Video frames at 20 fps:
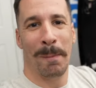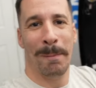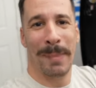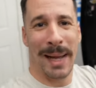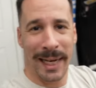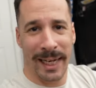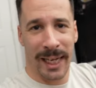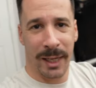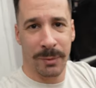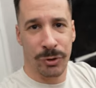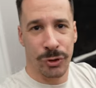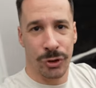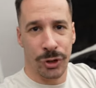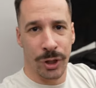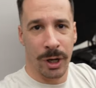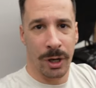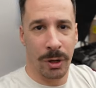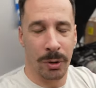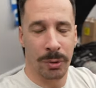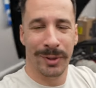My name is
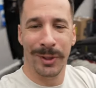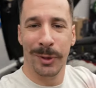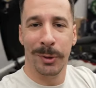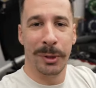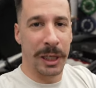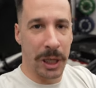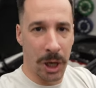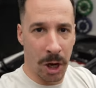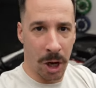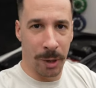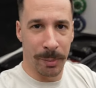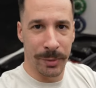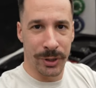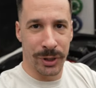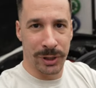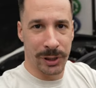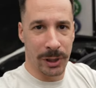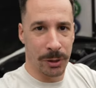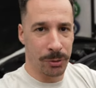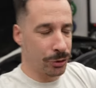Joe. You could call me
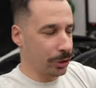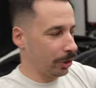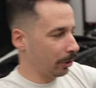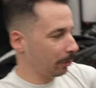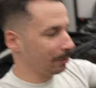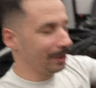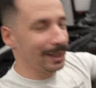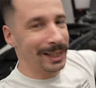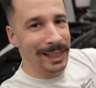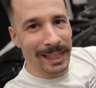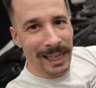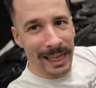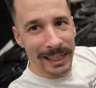Slow Joe,